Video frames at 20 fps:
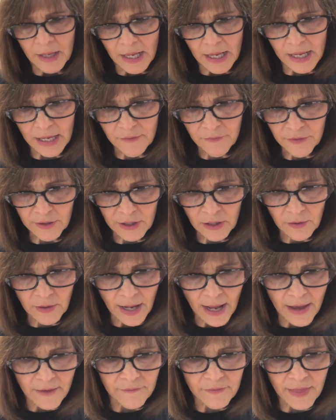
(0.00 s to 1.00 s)
If you don't
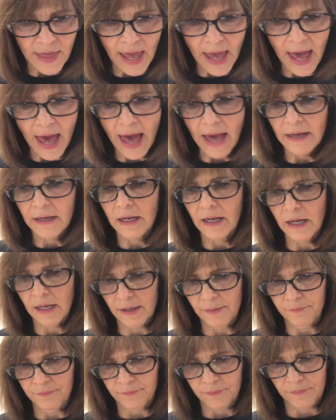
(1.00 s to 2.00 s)
have that,
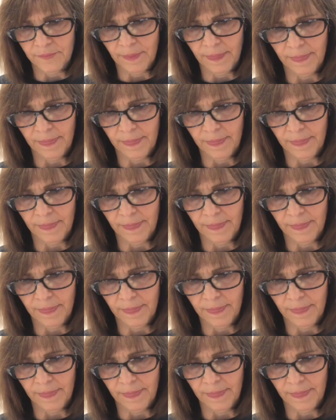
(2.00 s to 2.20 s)
um,